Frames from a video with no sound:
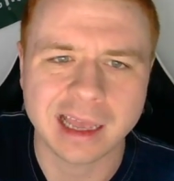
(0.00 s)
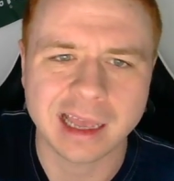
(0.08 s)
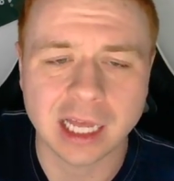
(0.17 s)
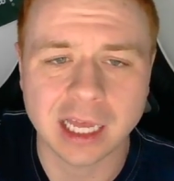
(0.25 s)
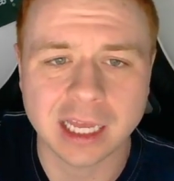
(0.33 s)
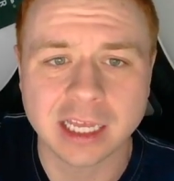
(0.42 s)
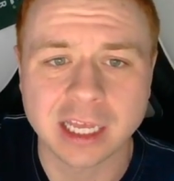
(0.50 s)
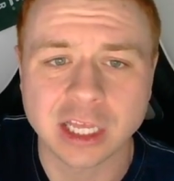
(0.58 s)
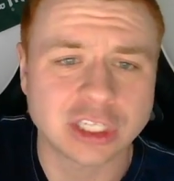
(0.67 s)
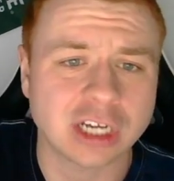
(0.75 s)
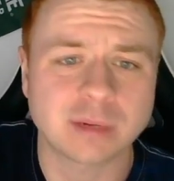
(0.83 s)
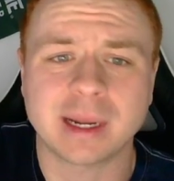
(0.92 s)

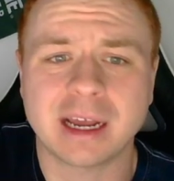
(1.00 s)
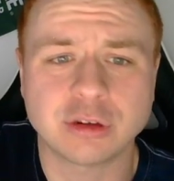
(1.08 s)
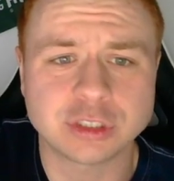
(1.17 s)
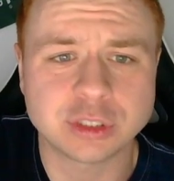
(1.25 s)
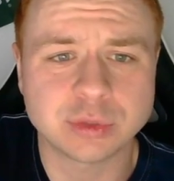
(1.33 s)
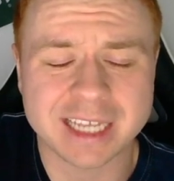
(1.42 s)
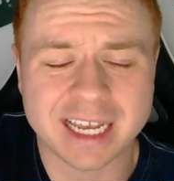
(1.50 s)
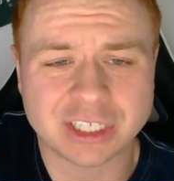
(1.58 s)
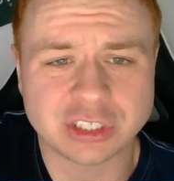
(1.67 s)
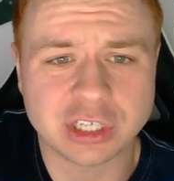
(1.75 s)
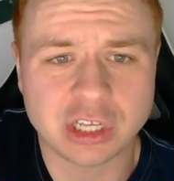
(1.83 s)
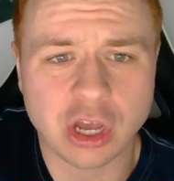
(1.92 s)
talked about how she was
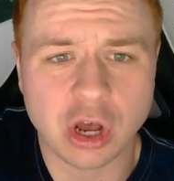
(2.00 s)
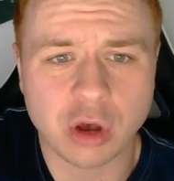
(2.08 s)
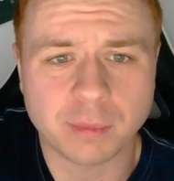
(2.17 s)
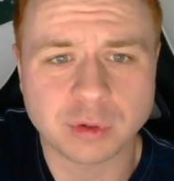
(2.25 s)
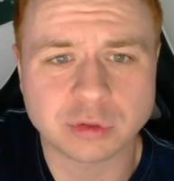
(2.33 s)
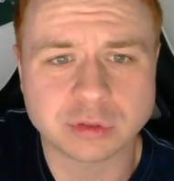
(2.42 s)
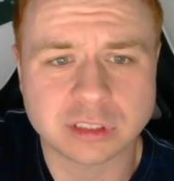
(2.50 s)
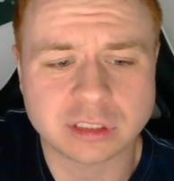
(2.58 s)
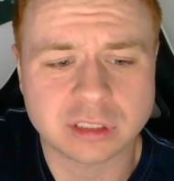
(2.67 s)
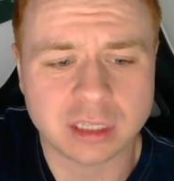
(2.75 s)
actually almost